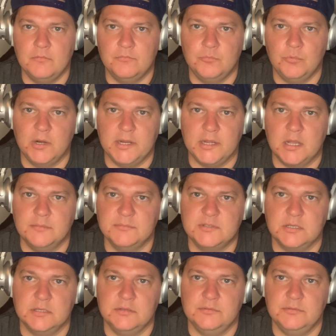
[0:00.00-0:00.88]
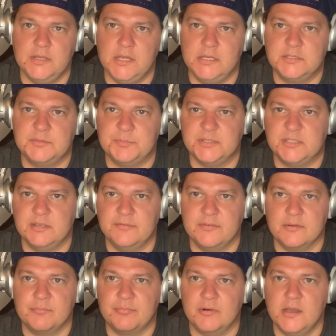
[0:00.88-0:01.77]
When it comes to
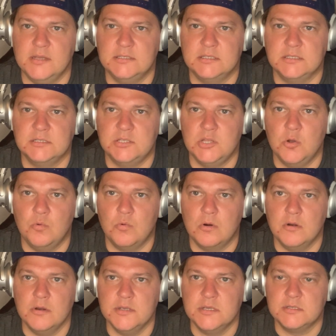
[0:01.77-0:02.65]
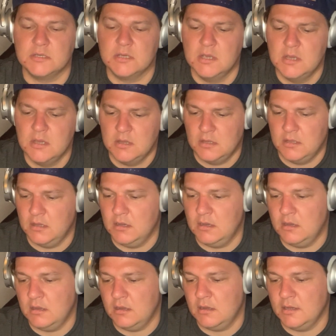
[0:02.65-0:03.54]
specific prices, no worries.
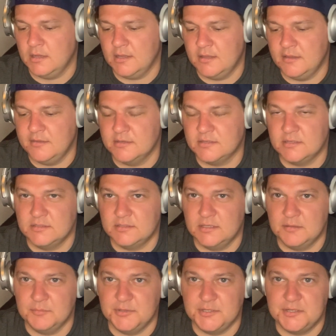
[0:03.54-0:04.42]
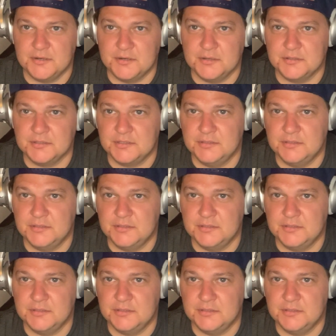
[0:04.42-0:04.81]
Again, this is in the materials